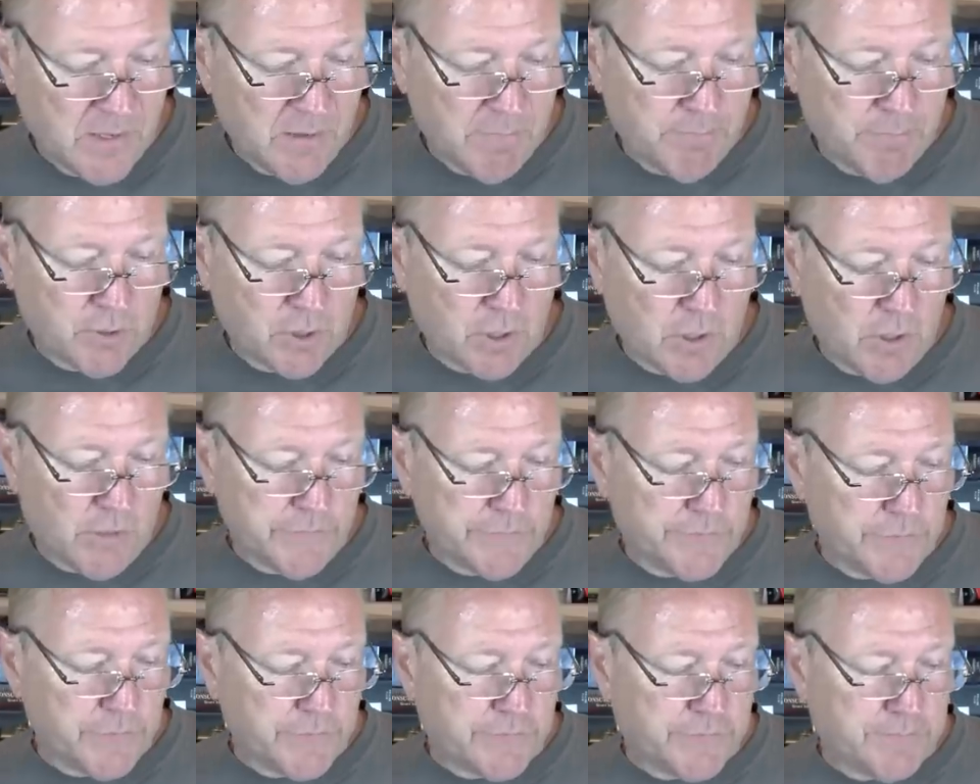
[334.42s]
but
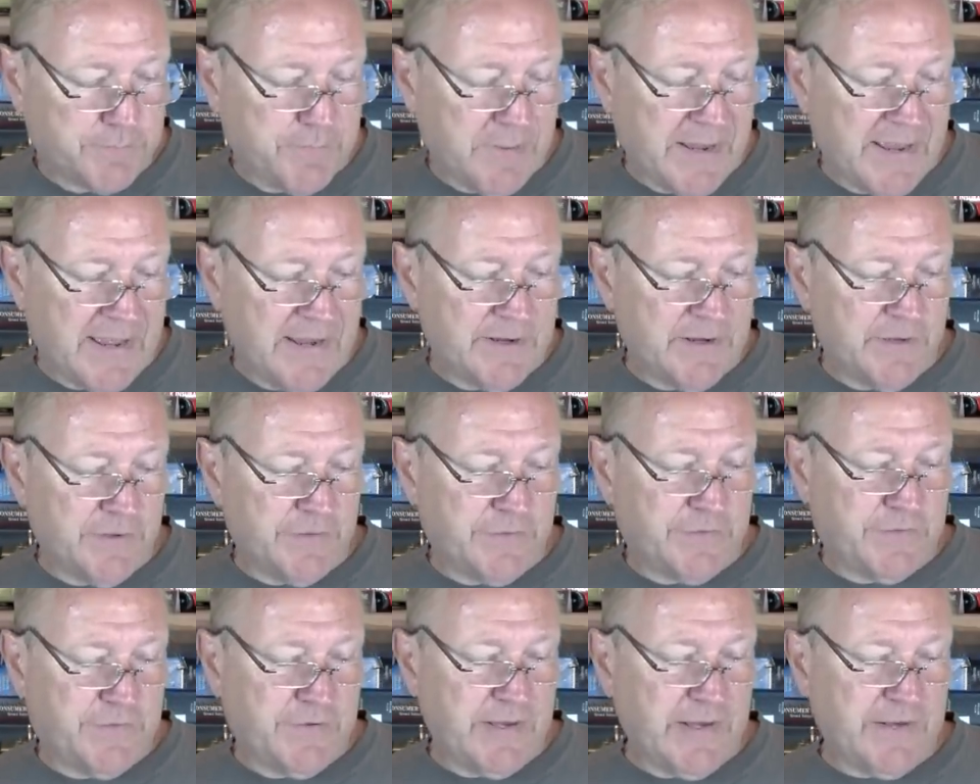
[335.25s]
also spanned
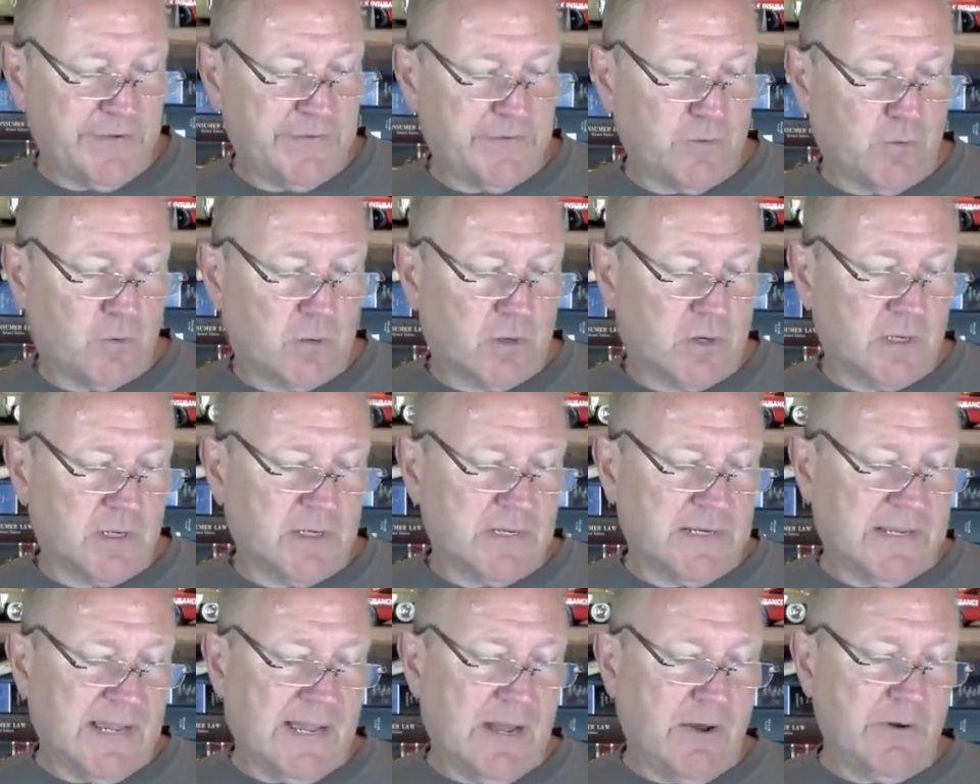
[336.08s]
six
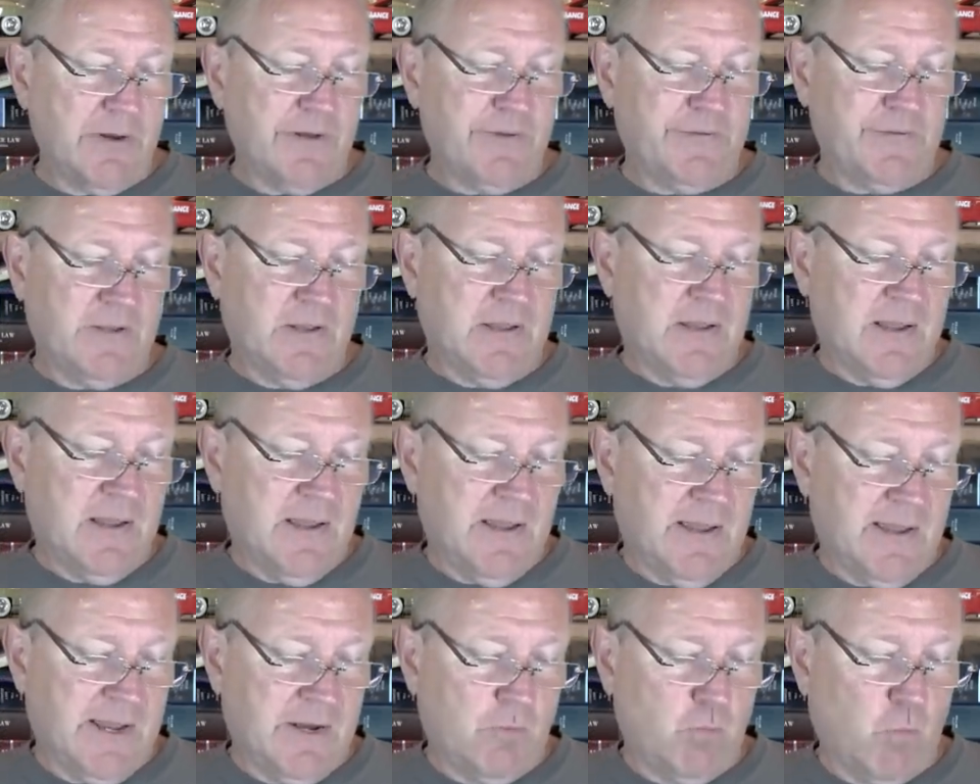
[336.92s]
Oregon counties
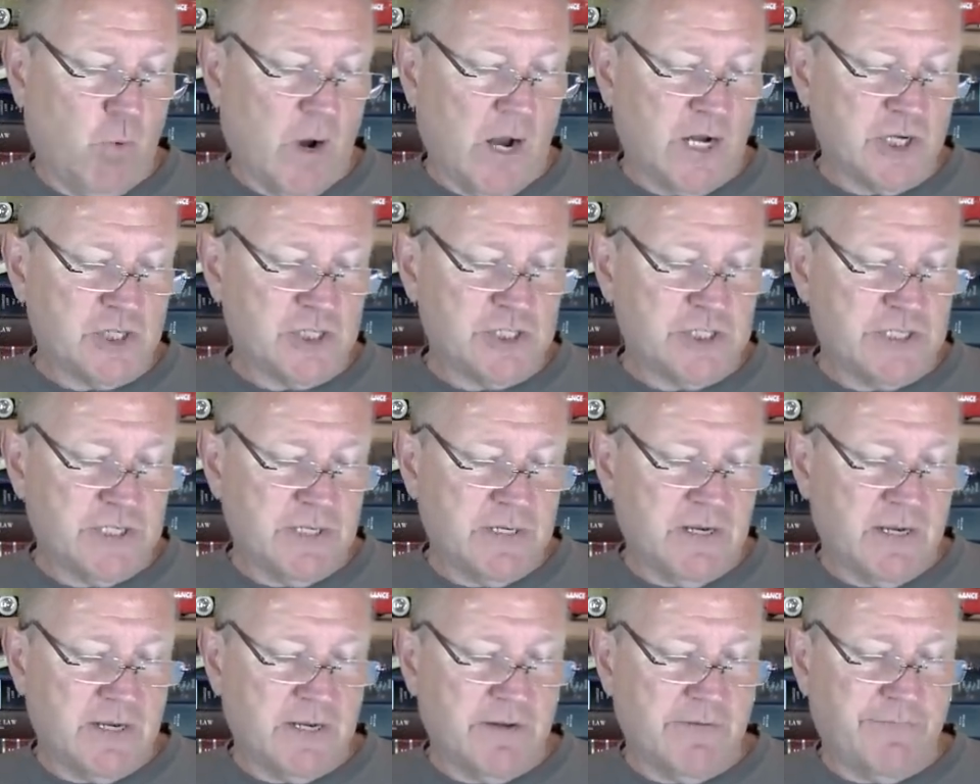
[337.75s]
and
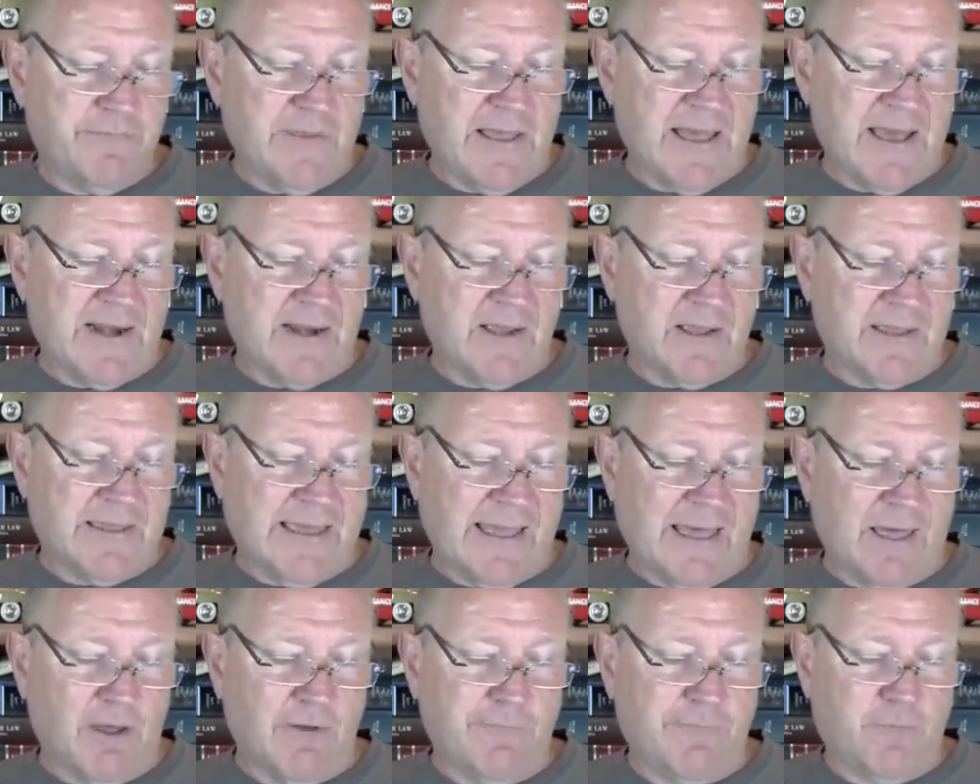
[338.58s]
Washington, Nevada,
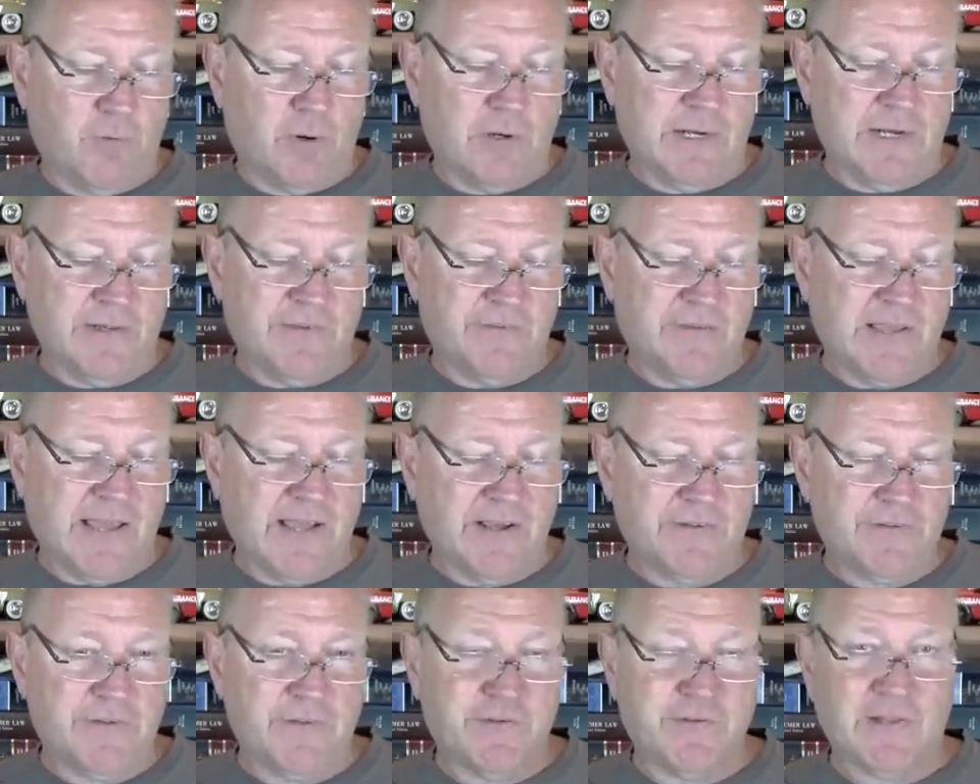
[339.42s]
California,
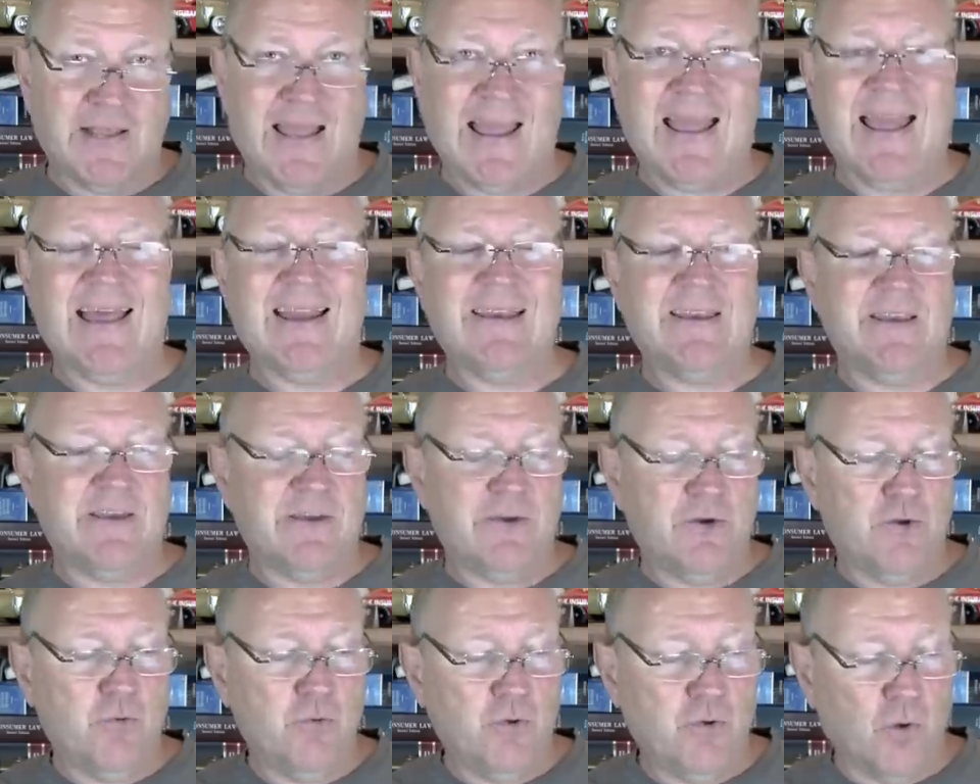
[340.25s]
Texas, and
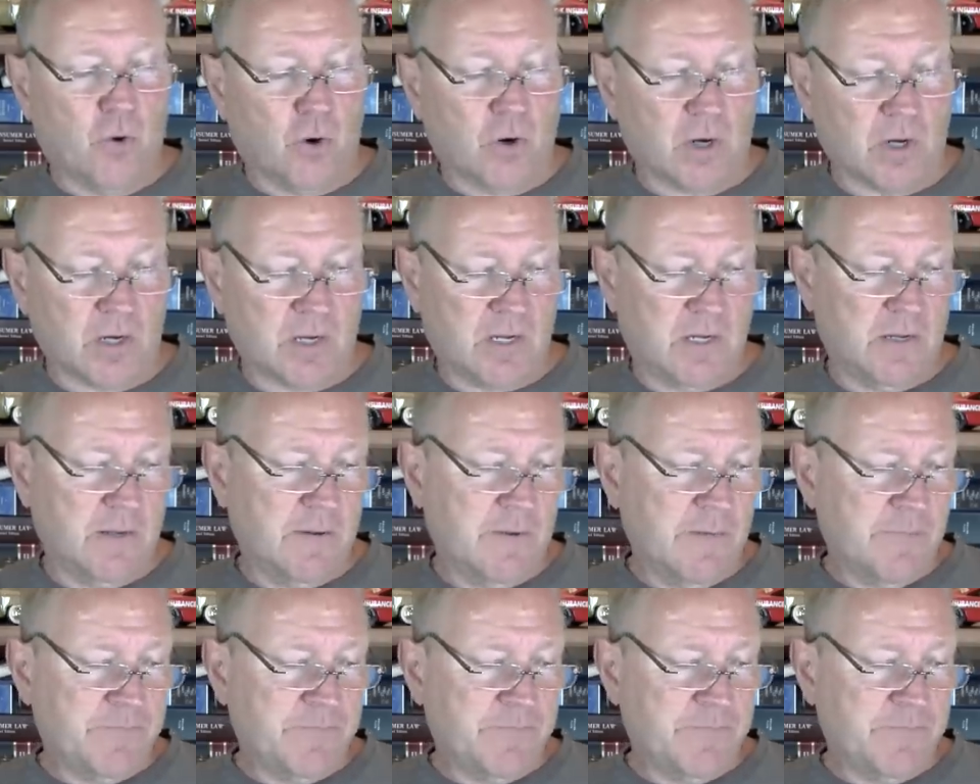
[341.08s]
New York.